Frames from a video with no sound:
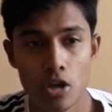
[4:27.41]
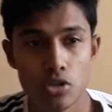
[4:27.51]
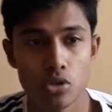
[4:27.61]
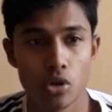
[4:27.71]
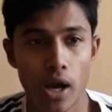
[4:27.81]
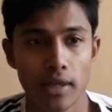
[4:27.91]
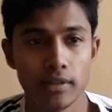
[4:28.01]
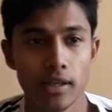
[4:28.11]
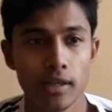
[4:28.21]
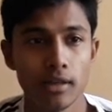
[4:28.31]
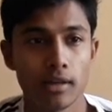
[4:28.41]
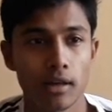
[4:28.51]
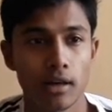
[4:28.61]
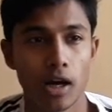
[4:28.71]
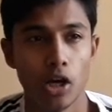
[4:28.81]
So I think
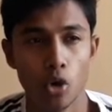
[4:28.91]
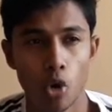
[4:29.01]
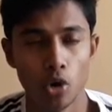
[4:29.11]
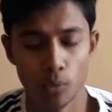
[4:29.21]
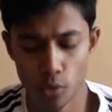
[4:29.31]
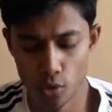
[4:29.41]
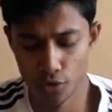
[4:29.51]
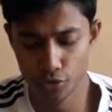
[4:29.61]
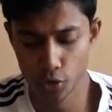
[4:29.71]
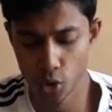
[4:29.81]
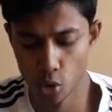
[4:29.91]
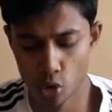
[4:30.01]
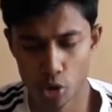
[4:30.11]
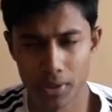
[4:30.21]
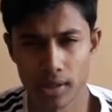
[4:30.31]
a loan move to
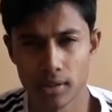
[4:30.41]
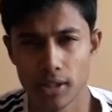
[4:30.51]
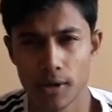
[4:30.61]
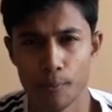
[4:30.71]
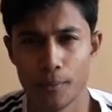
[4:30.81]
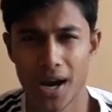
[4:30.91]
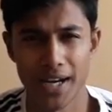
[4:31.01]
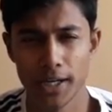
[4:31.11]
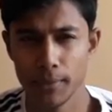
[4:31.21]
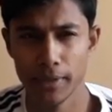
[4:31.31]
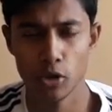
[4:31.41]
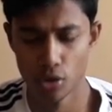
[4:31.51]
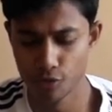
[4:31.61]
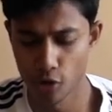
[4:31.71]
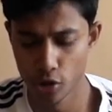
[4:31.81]
Roma might be
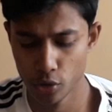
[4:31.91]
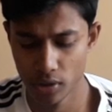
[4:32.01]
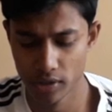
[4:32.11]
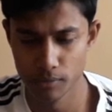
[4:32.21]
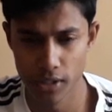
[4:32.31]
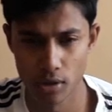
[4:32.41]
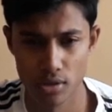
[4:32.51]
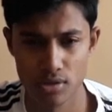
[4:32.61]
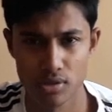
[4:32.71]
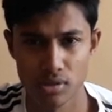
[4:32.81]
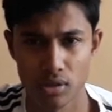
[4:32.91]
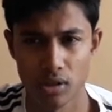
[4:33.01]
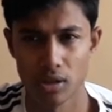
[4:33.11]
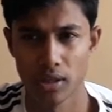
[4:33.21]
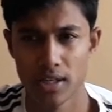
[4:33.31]
good for Julian, because
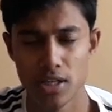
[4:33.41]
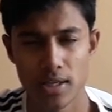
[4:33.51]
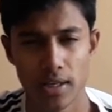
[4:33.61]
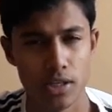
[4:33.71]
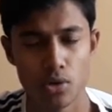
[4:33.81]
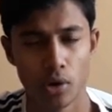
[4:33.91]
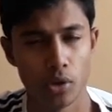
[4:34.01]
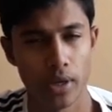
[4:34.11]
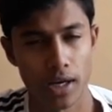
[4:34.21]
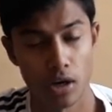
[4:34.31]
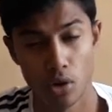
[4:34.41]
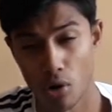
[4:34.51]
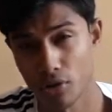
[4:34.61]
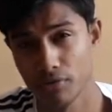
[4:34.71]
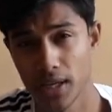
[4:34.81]
he's going to get a
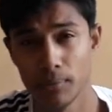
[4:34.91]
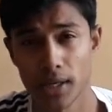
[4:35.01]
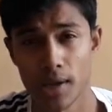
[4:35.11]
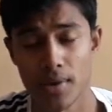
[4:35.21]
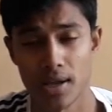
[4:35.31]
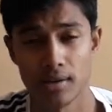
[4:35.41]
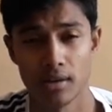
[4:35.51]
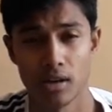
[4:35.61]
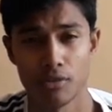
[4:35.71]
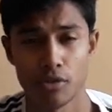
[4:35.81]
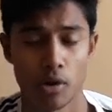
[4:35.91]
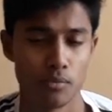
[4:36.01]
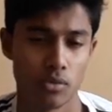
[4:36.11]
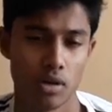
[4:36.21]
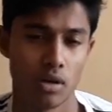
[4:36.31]
lot of game time, and
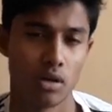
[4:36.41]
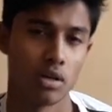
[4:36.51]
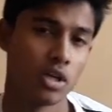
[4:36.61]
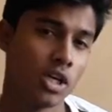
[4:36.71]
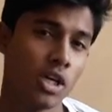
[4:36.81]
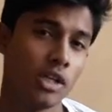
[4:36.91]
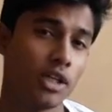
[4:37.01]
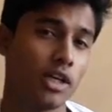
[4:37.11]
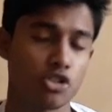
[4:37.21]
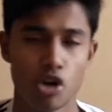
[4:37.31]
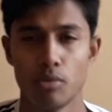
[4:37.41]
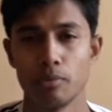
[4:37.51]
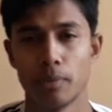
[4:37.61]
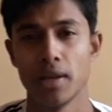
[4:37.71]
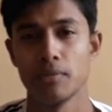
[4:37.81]
from the
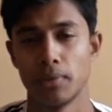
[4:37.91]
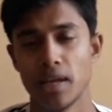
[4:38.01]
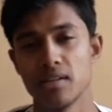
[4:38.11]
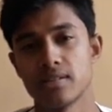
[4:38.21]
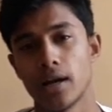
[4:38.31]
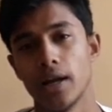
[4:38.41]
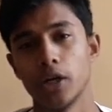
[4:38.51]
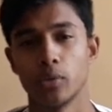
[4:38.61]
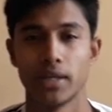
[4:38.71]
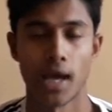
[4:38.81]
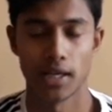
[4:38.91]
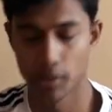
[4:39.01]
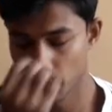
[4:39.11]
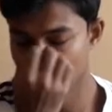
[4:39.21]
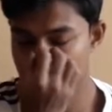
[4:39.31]
German playing style to
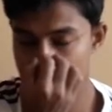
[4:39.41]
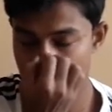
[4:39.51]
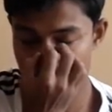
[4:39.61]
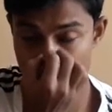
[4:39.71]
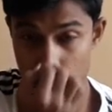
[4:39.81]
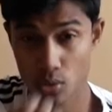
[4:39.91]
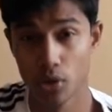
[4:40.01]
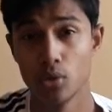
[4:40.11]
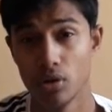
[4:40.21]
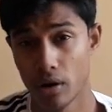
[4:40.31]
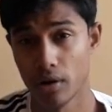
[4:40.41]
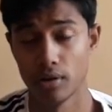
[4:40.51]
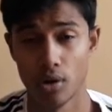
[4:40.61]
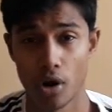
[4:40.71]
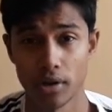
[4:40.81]
Italian playing style, he's going to learn
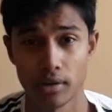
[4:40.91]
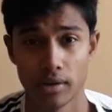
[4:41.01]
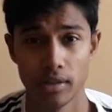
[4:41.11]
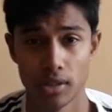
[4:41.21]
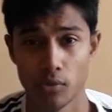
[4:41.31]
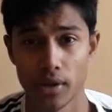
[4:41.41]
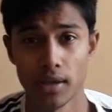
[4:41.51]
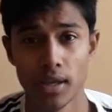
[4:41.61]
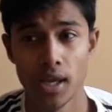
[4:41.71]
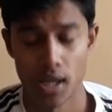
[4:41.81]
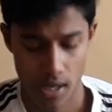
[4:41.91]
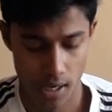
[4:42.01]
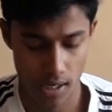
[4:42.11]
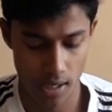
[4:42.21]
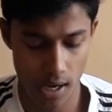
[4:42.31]
a lot in the way.
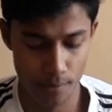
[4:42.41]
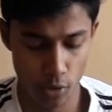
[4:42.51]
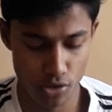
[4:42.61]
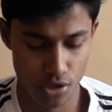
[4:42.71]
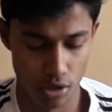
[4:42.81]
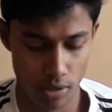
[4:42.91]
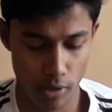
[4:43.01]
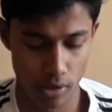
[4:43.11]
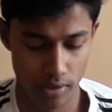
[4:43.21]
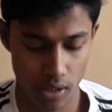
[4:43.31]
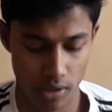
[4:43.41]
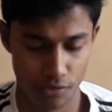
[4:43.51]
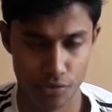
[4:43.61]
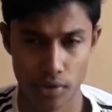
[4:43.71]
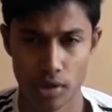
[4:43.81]
And I'm not sure about
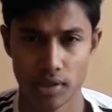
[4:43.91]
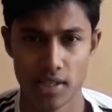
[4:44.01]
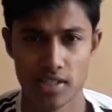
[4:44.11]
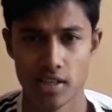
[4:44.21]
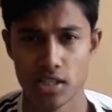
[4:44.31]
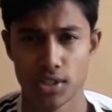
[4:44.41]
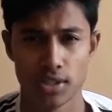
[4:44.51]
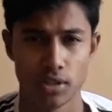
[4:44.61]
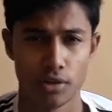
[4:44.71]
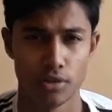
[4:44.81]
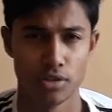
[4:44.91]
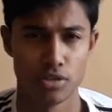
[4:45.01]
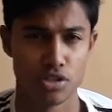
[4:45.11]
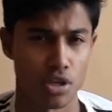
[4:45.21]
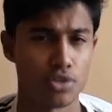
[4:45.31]
if this is
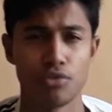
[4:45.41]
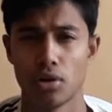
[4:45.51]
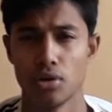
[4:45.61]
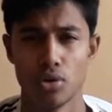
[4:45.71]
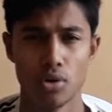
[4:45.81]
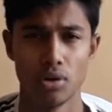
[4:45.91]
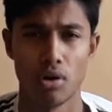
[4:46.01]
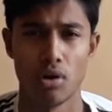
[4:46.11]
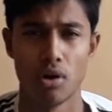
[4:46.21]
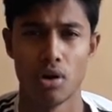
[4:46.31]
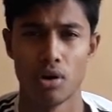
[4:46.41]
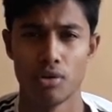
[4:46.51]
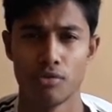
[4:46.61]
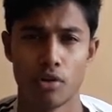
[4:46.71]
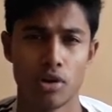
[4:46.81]
just for a loan
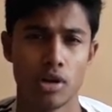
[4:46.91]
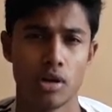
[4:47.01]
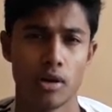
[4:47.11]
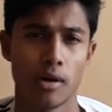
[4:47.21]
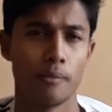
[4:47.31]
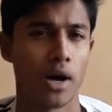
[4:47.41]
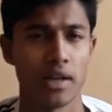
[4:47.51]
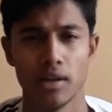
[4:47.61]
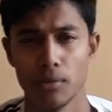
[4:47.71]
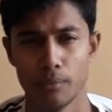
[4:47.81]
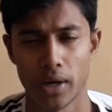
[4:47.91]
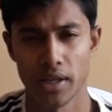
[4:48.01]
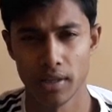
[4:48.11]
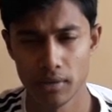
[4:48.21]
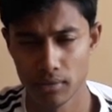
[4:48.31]
or for
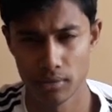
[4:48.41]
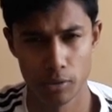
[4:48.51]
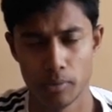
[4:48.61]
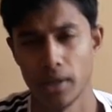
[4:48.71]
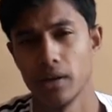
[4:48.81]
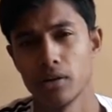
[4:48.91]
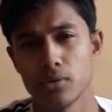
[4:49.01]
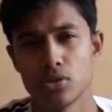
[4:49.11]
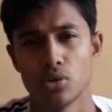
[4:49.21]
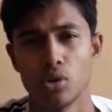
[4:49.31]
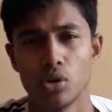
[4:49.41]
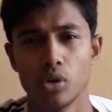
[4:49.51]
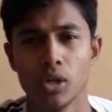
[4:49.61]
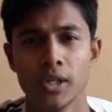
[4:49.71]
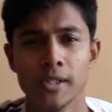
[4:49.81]
buying the player.
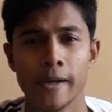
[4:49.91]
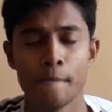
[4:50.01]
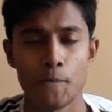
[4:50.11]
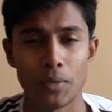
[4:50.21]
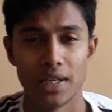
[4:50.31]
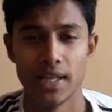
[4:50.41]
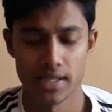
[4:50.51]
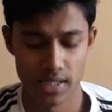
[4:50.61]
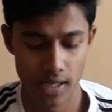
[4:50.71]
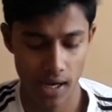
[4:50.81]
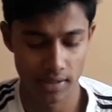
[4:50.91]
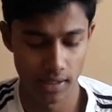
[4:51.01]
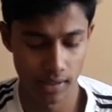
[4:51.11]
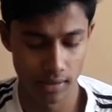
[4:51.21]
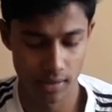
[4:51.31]
So let's see. I
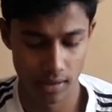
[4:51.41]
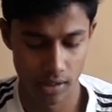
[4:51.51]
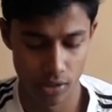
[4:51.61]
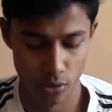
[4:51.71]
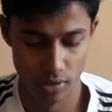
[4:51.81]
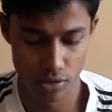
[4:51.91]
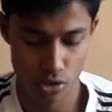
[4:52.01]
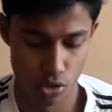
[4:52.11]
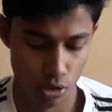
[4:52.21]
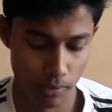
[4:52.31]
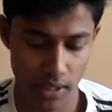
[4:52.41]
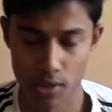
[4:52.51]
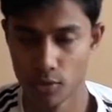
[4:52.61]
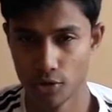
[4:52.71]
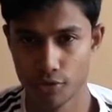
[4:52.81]
think Julian should make
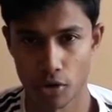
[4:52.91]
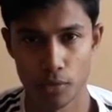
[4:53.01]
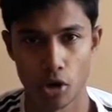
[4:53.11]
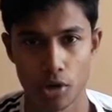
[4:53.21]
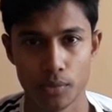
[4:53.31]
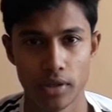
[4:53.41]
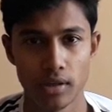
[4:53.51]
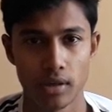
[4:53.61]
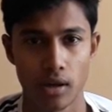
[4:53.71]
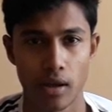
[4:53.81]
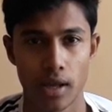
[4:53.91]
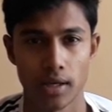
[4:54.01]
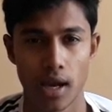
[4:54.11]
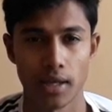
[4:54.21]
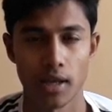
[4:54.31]
a move from Dortmund,
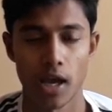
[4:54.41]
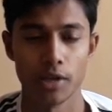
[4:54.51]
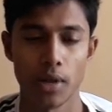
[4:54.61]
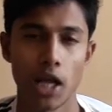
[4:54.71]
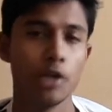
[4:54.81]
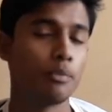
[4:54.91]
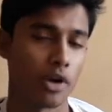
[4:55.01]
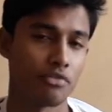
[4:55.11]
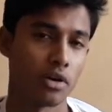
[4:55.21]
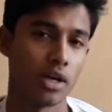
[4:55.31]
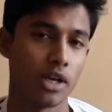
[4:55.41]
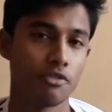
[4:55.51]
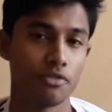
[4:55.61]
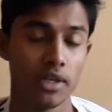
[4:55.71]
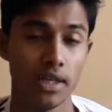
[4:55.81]
and I prefer
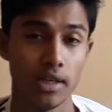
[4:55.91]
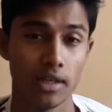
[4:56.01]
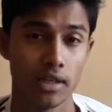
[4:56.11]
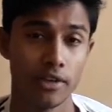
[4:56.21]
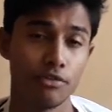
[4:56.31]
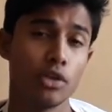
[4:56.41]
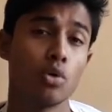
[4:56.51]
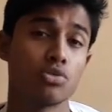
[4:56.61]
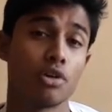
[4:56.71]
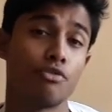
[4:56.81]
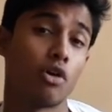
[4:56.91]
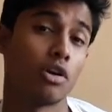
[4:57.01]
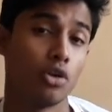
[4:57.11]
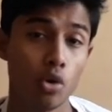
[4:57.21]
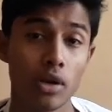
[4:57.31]
if he goes out for
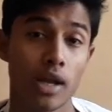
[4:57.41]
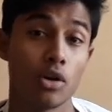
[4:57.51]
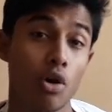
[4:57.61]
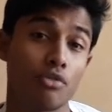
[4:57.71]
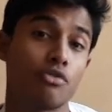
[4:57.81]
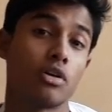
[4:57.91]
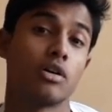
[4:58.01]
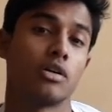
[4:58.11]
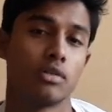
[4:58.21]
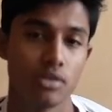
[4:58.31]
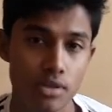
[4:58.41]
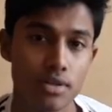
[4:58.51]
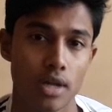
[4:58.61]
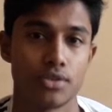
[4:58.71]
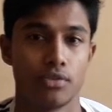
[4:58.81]
a loan and not for a
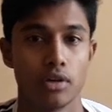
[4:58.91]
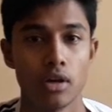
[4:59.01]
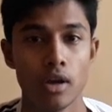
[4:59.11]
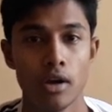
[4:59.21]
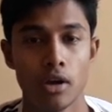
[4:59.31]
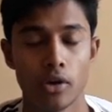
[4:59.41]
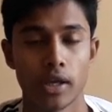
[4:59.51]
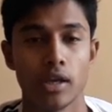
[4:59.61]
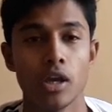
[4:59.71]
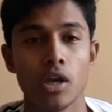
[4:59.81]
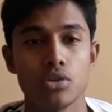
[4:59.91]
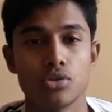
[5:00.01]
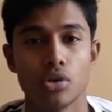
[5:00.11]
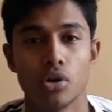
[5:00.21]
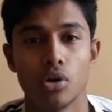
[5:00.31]
transfer. Okay,
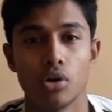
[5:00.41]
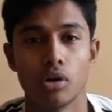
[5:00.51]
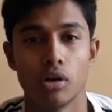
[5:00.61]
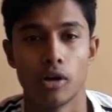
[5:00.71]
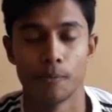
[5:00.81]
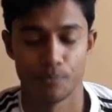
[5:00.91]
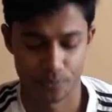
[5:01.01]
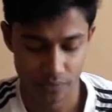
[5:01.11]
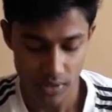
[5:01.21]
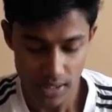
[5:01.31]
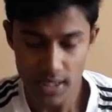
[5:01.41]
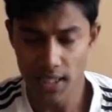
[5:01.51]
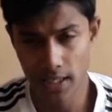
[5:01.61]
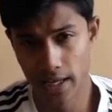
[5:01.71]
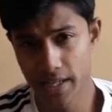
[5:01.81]
so
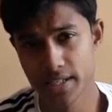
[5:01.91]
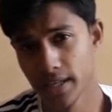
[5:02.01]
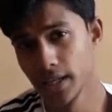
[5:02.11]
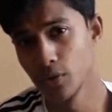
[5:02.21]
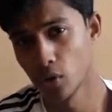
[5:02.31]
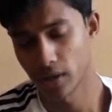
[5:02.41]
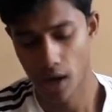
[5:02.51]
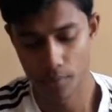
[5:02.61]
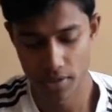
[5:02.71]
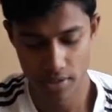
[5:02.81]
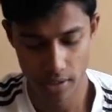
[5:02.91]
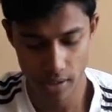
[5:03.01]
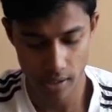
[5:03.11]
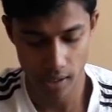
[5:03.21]
let's see what happens here.